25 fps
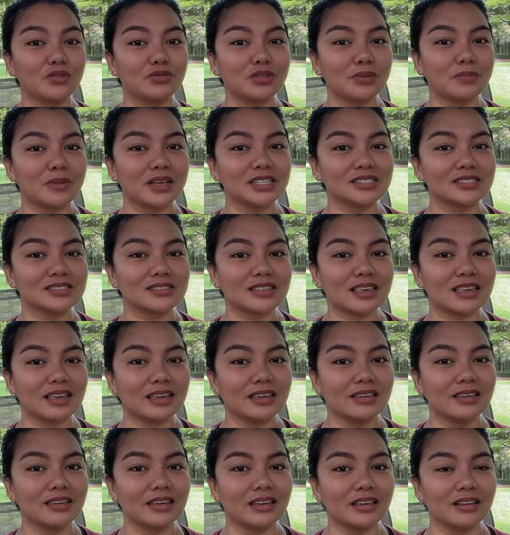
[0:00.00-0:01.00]
the best
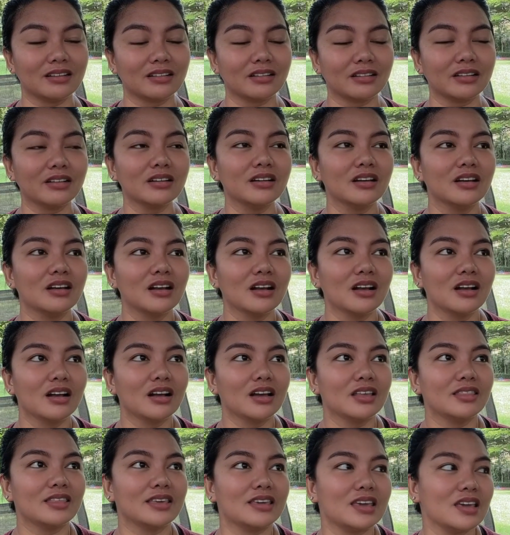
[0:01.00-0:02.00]
thing here,
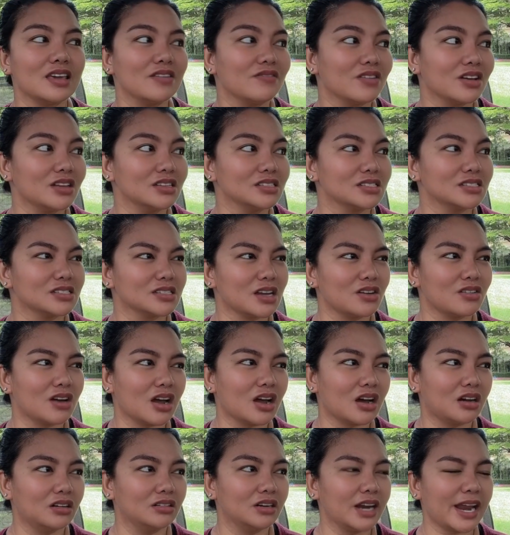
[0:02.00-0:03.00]
they gave us
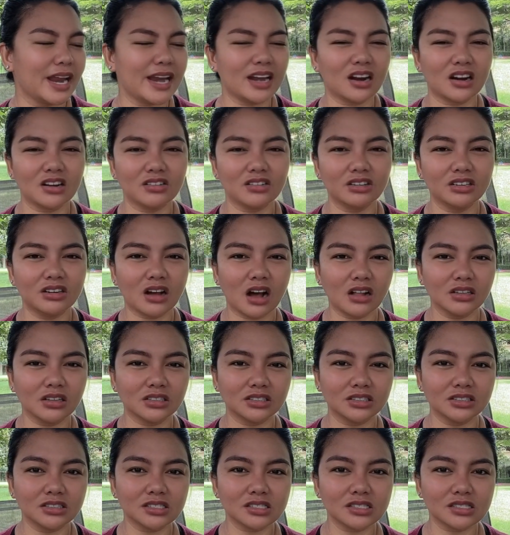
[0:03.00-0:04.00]
around
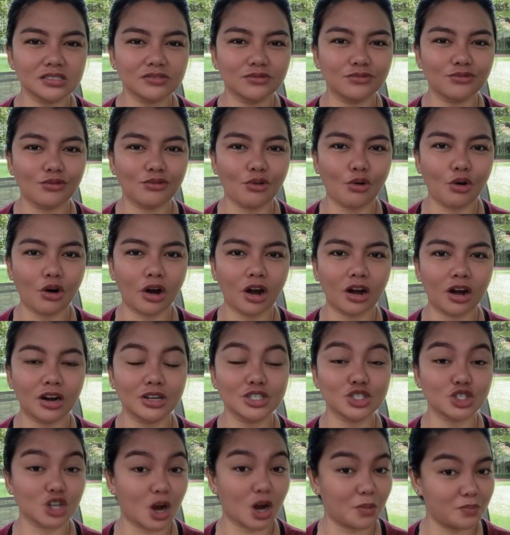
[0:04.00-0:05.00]
$800 for
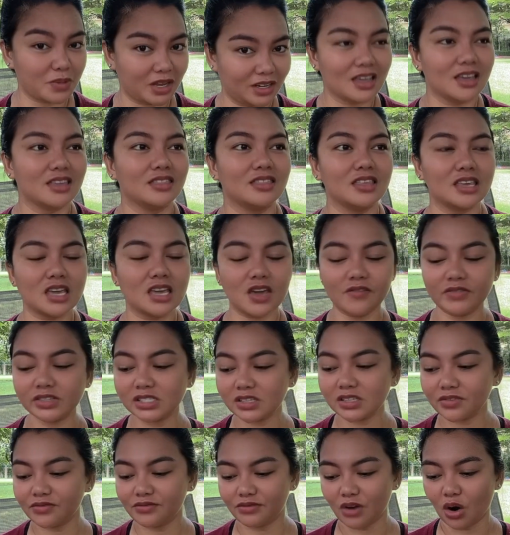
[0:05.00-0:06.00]
shopping. They gave
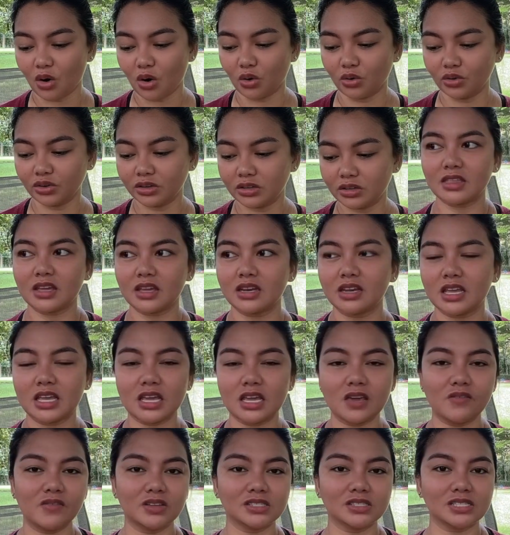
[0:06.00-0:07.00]
us a phone, and they
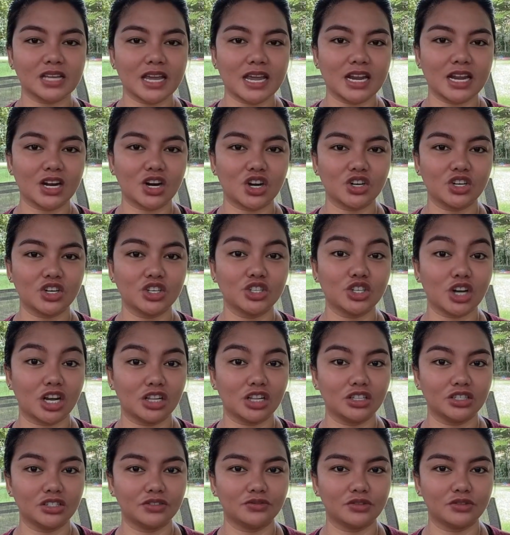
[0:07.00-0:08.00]
gave us
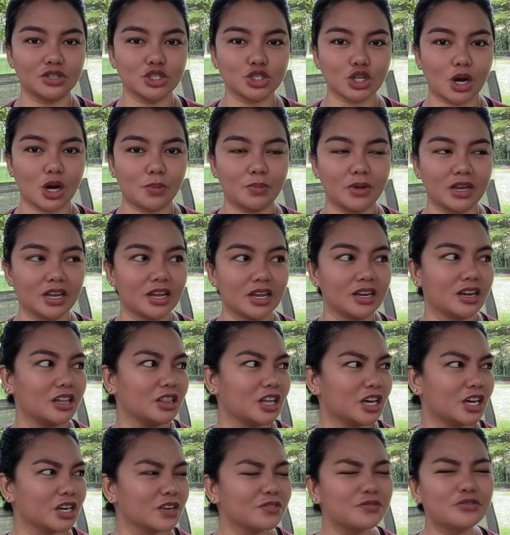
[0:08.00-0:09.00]
$800 for shopping, and a
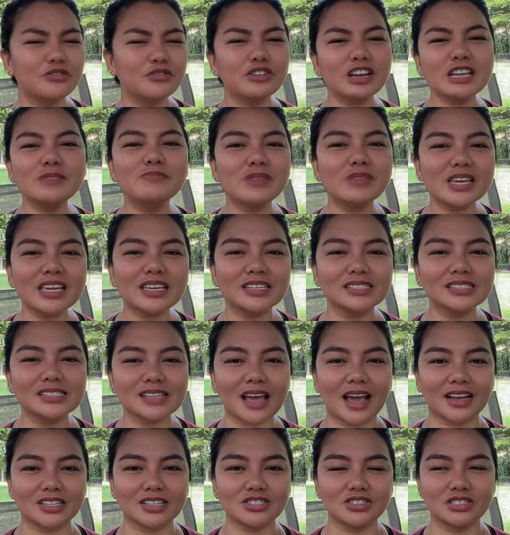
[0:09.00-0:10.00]
lot of freebies,
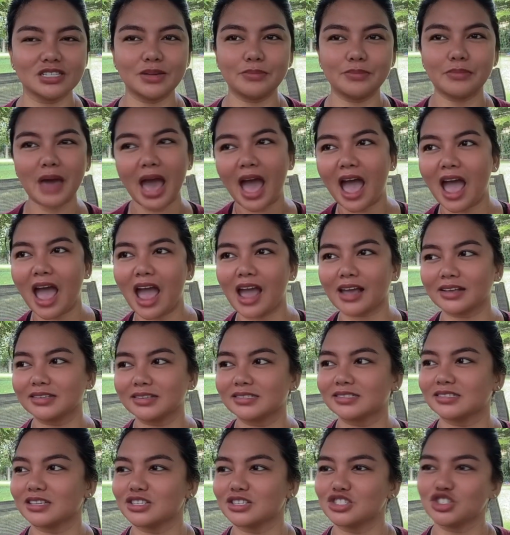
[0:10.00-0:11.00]
actually,
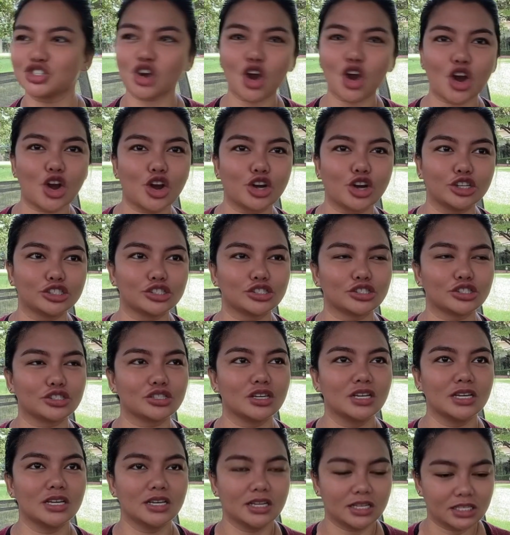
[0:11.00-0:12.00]
bags, shirts,
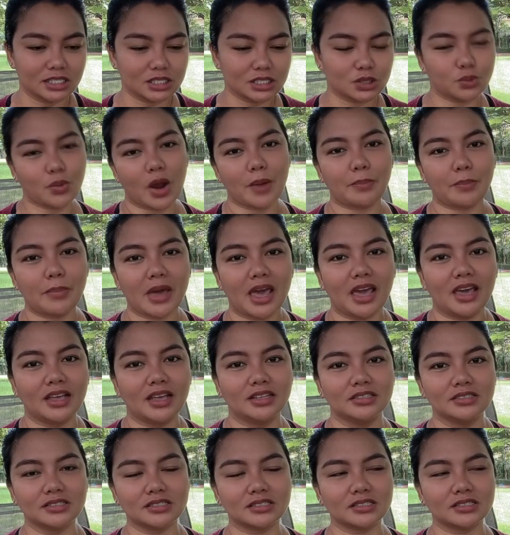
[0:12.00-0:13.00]

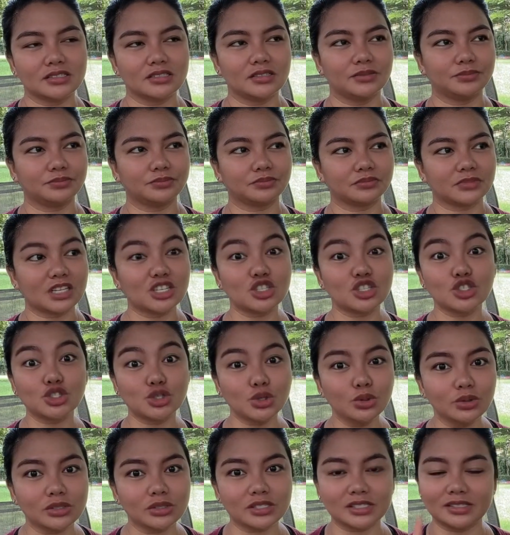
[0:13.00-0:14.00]
sweatpants, and
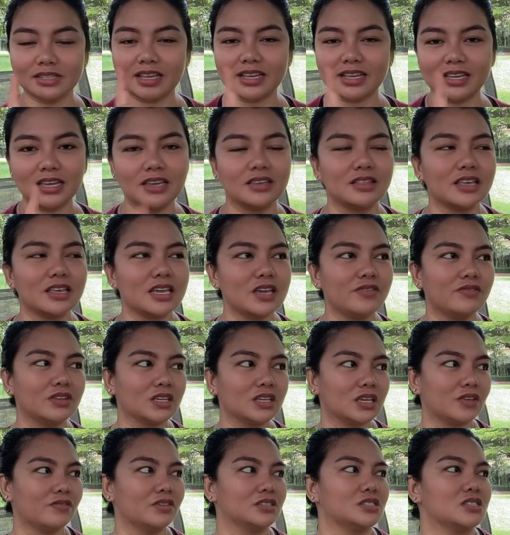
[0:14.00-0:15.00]
shoes. They even
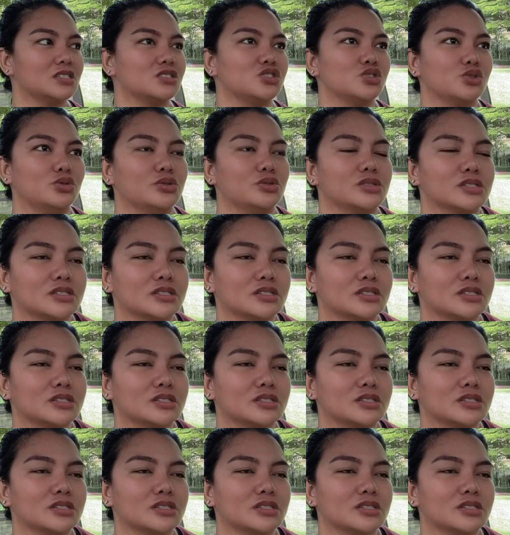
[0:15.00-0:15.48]
gave us a shoes.